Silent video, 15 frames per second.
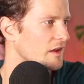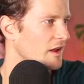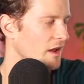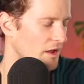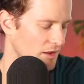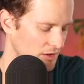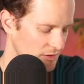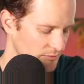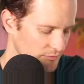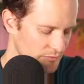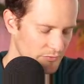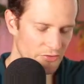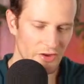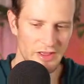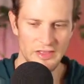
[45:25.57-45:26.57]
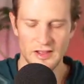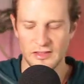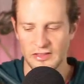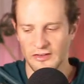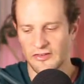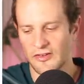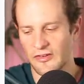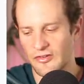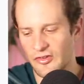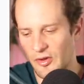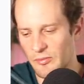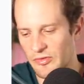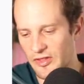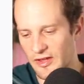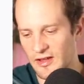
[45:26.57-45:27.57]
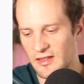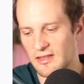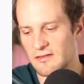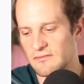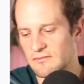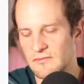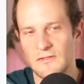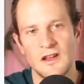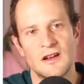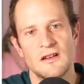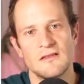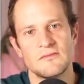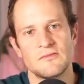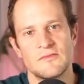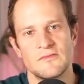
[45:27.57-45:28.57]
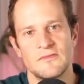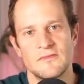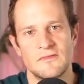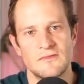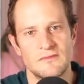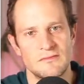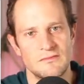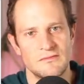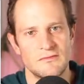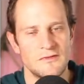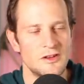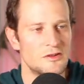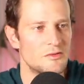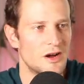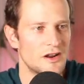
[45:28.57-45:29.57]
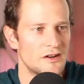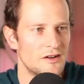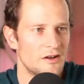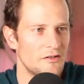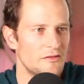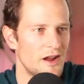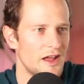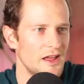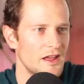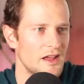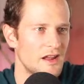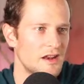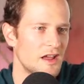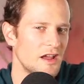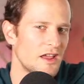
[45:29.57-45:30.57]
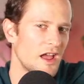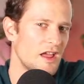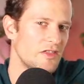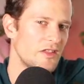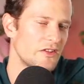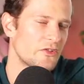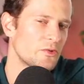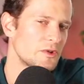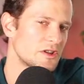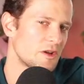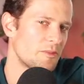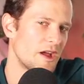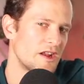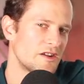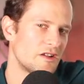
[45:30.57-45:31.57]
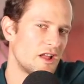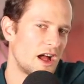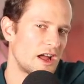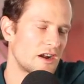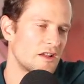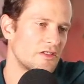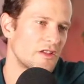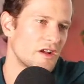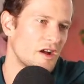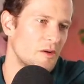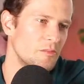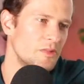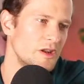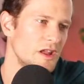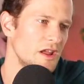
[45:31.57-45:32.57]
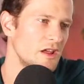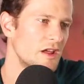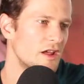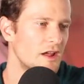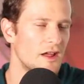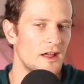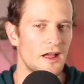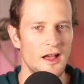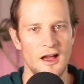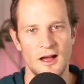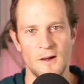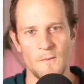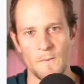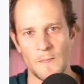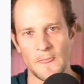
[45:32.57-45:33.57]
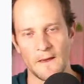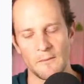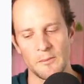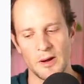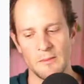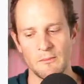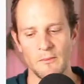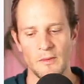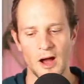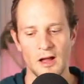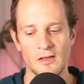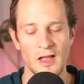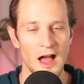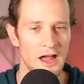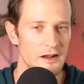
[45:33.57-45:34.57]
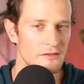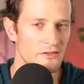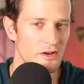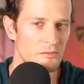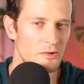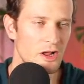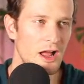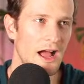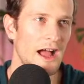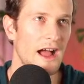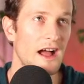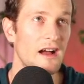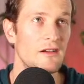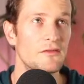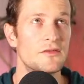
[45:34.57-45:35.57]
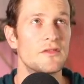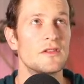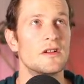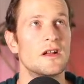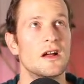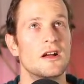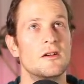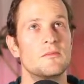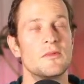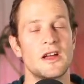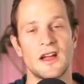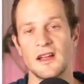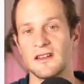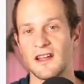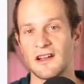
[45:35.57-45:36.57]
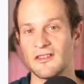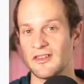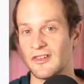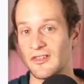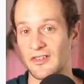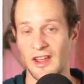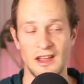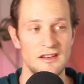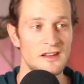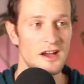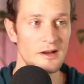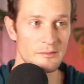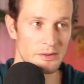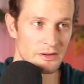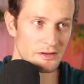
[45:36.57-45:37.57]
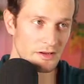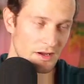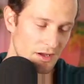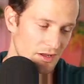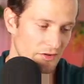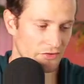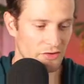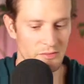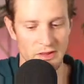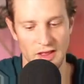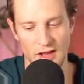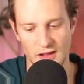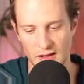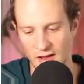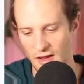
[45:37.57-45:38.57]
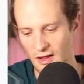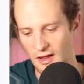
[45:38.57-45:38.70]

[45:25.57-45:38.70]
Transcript: So I think this is something, you'd want to know, right? And again, this would depend a lot on the company. But a lot of them will have like a daily stand-up. So it'll be like,